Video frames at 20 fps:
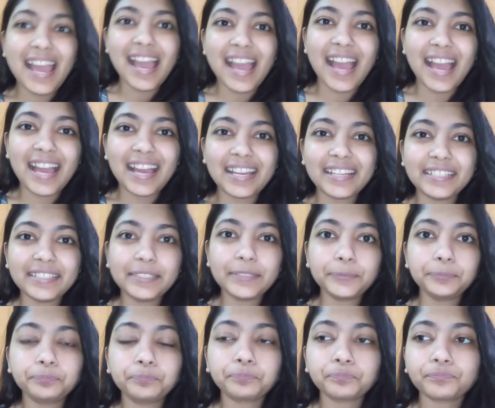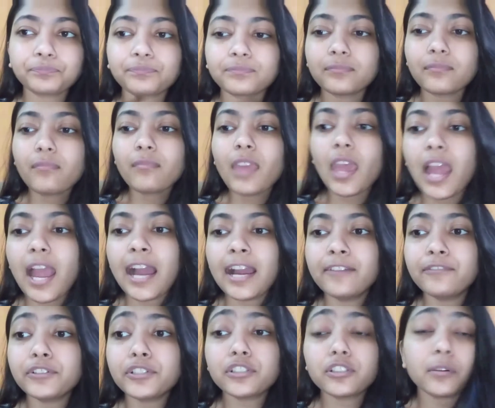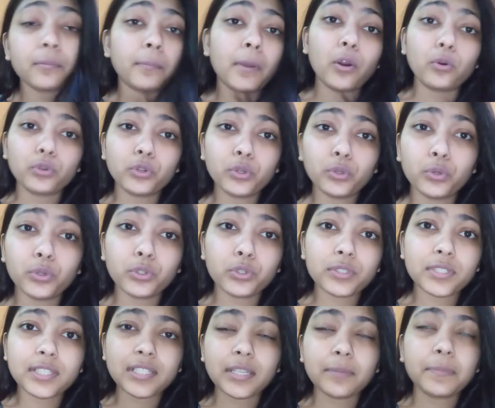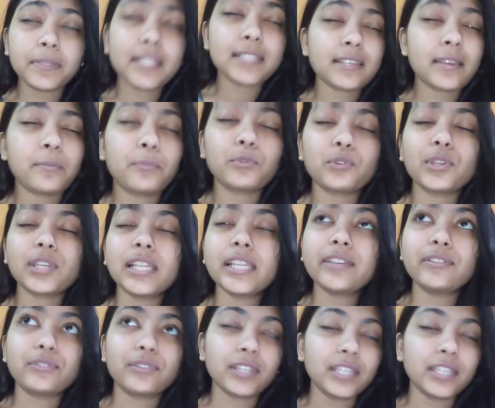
and I was about to go to sleep because I'm really